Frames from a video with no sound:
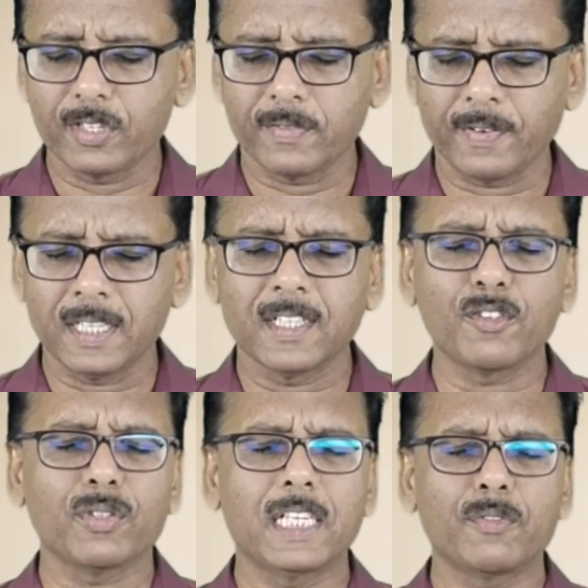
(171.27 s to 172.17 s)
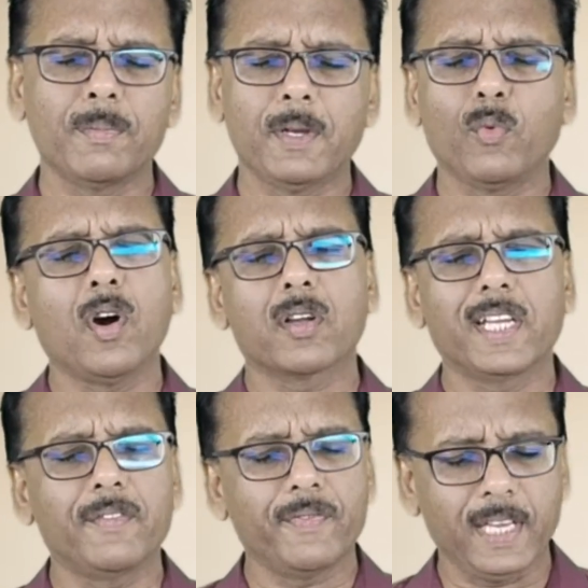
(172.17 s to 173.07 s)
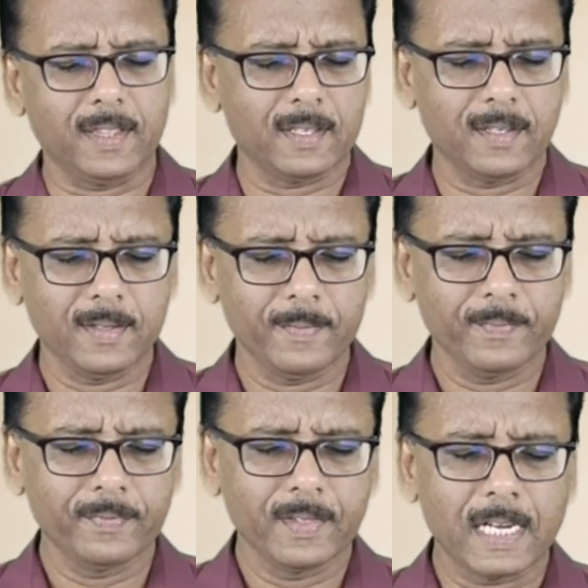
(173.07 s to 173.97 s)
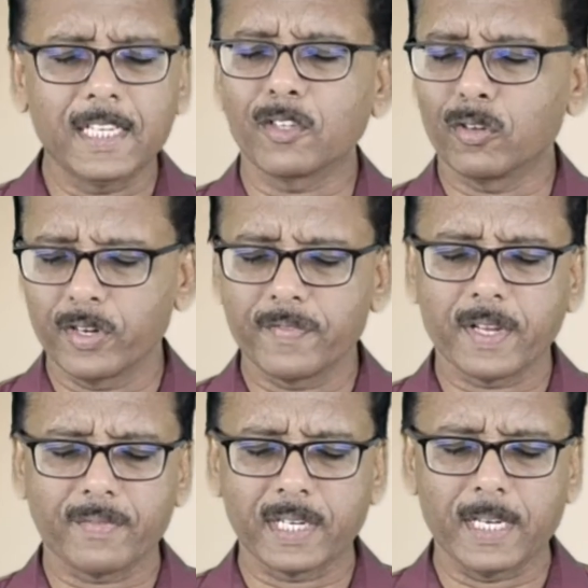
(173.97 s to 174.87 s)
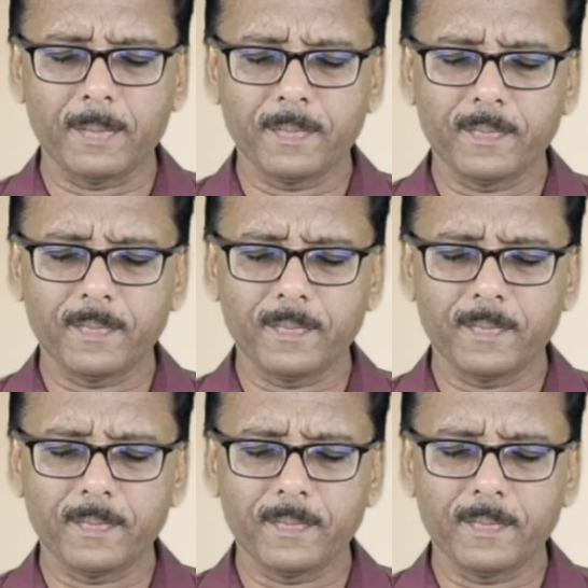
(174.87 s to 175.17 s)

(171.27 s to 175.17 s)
of Father, so that we may walk in faith and glorify your name.